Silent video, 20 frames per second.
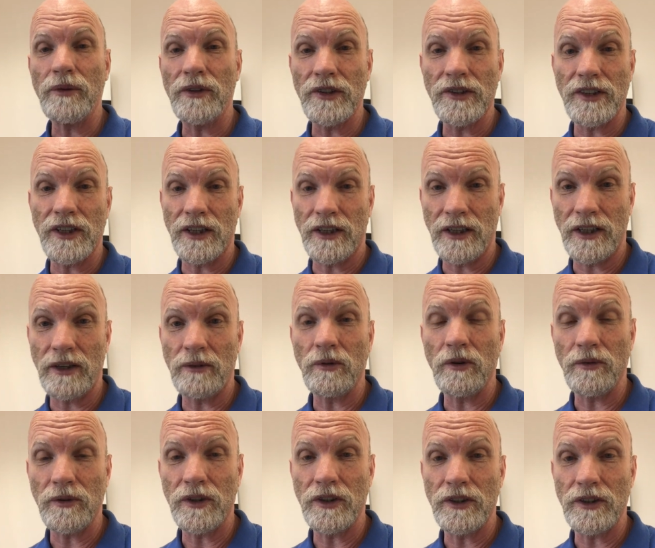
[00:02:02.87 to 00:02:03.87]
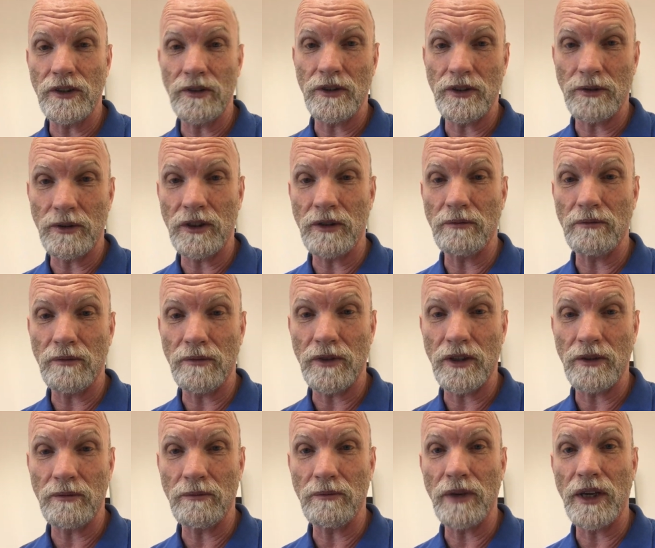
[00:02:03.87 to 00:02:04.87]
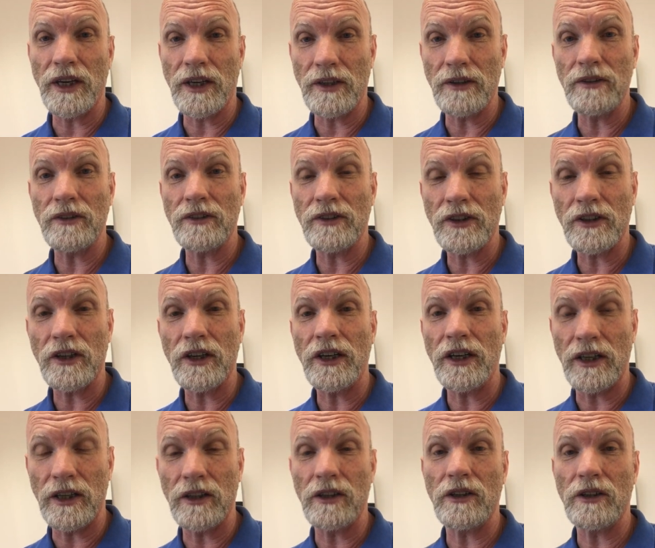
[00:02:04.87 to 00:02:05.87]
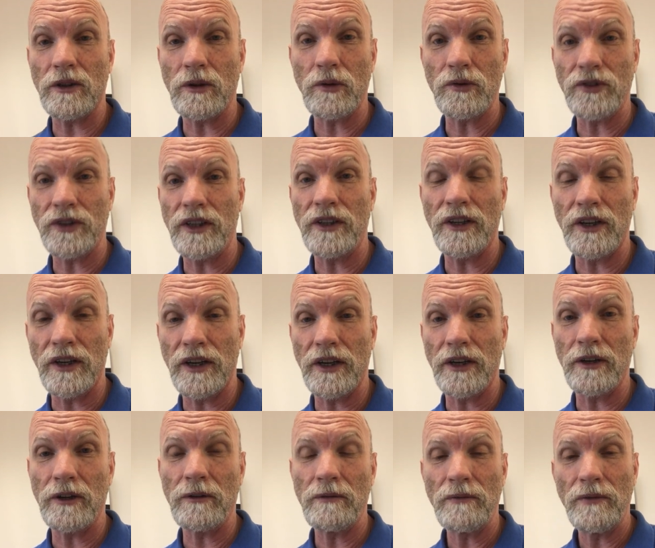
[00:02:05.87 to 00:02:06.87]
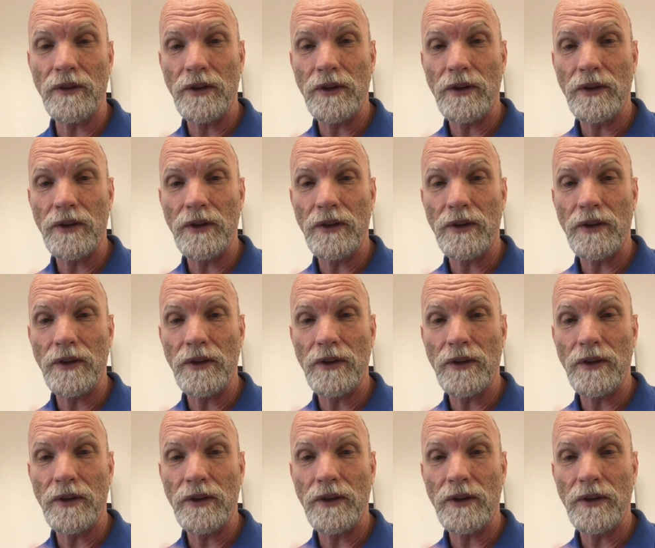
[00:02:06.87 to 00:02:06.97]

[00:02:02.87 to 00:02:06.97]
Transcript: with this technique, what we can do is we can make tiny little holes in the nail,